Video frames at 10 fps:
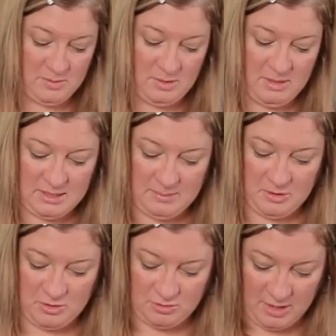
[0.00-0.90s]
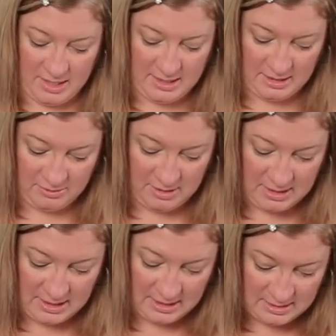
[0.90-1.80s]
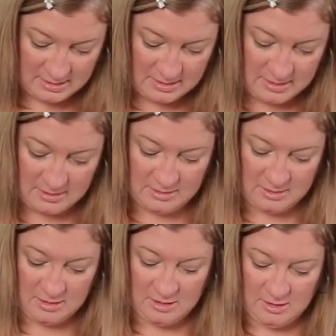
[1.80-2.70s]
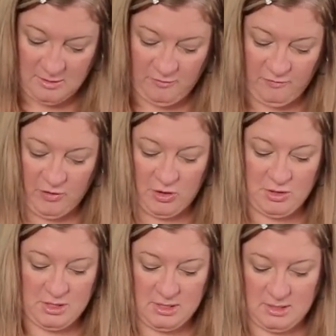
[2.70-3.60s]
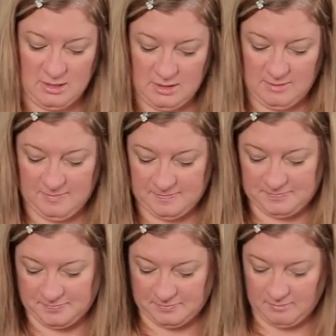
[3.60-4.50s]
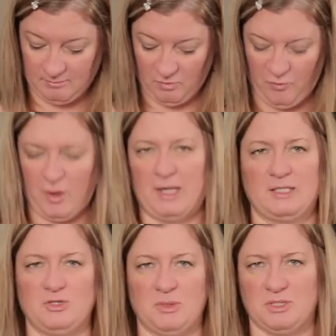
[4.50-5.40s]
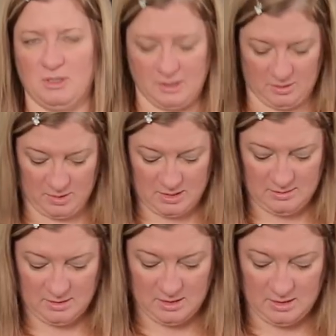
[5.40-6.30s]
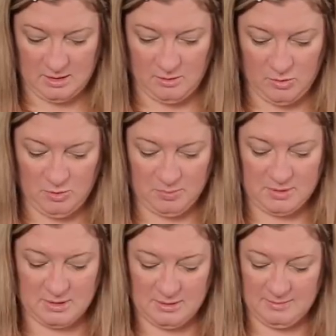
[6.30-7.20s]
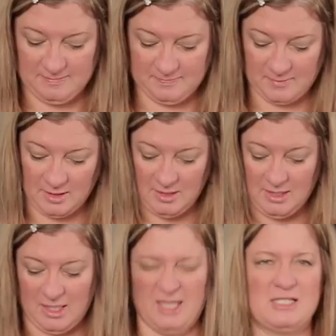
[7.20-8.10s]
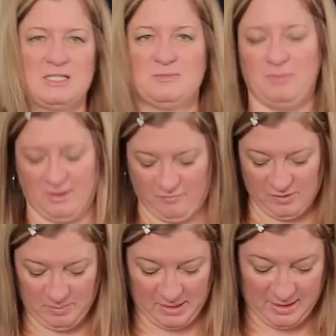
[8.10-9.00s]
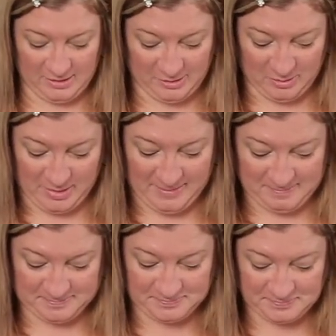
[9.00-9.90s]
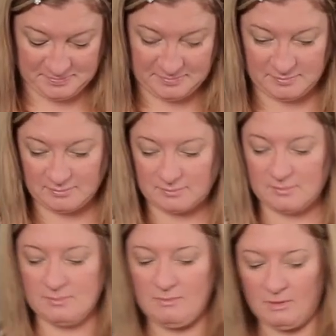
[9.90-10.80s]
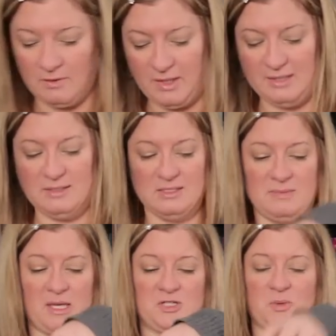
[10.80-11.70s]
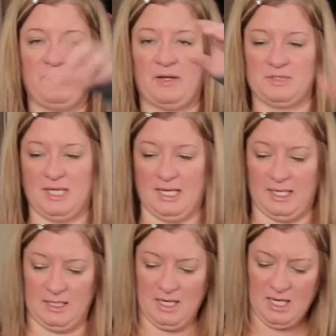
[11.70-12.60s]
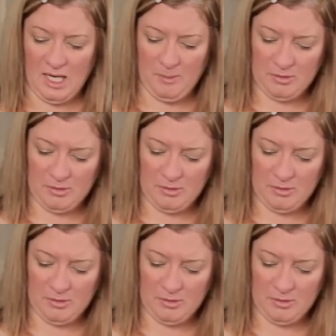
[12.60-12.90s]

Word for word: want to mix up your dry ingredients first before adding too much of the liquid. Whoops, I, I flip it out a little bit. Then this is about a twelve ounce can. I'm